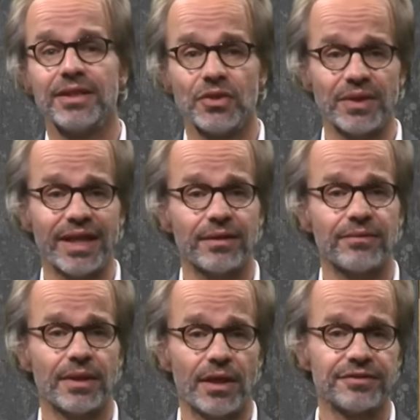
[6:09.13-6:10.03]
together
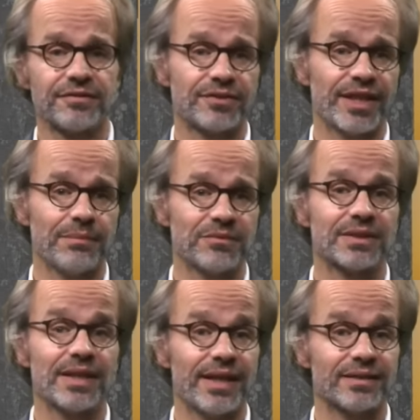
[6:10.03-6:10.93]
often framed
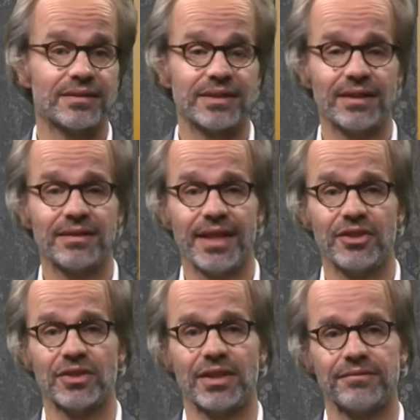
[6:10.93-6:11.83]
as
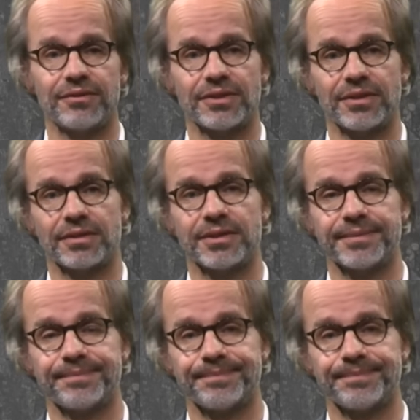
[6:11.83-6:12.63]
sanitation infrastructure.